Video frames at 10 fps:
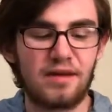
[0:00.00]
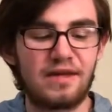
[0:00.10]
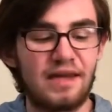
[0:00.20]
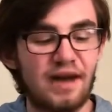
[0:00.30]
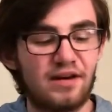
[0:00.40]

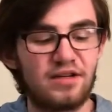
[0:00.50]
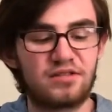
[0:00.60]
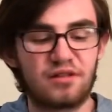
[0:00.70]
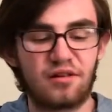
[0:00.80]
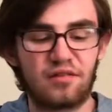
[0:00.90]
Gary
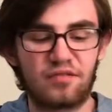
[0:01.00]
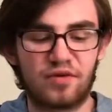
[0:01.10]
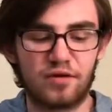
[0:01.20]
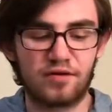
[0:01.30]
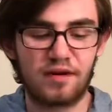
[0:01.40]
Sloane
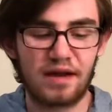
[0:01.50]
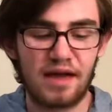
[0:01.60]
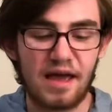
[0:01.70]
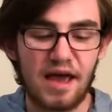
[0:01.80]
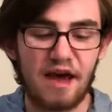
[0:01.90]
wrote,
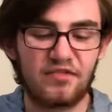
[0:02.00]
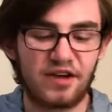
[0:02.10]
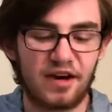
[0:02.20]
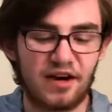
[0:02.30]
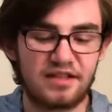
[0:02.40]
after
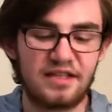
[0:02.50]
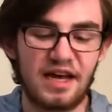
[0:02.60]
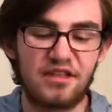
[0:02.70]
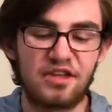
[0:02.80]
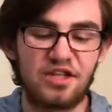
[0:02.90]
Harriet's
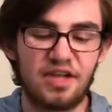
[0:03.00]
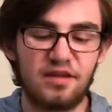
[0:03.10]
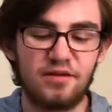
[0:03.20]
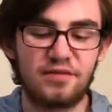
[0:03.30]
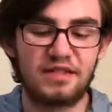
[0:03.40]
death,
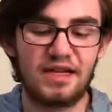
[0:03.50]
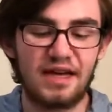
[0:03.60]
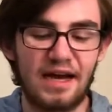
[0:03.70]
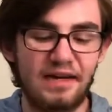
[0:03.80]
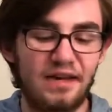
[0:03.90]
Shelley was
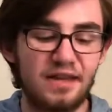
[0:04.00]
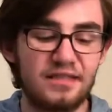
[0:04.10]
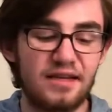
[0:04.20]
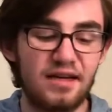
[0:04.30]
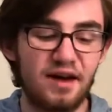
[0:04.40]
denied
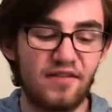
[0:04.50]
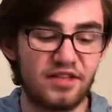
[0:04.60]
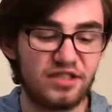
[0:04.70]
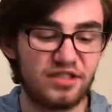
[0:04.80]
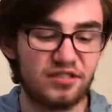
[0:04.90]
custody of his
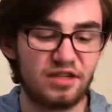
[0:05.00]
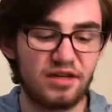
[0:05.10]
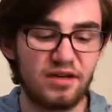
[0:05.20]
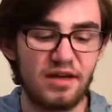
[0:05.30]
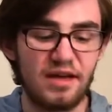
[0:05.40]

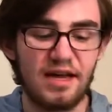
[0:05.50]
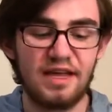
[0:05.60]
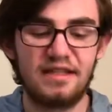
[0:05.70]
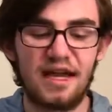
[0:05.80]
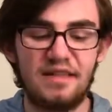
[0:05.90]
children.
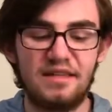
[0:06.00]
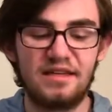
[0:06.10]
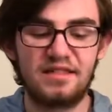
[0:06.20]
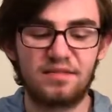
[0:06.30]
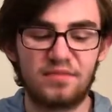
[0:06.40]
His
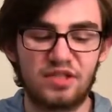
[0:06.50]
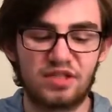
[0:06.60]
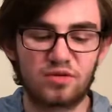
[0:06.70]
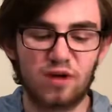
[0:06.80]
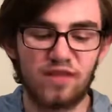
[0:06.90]
atheism
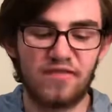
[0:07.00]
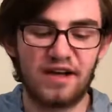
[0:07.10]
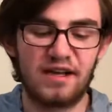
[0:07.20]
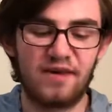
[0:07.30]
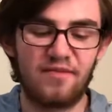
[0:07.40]
disqualified
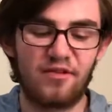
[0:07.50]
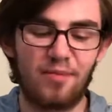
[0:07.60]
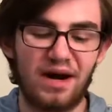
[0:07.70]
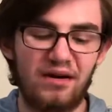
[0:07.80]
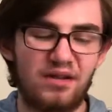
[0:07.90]
him for
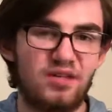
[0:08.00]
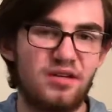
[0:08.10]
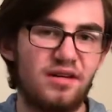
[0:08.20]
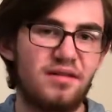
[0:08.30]
parenthood.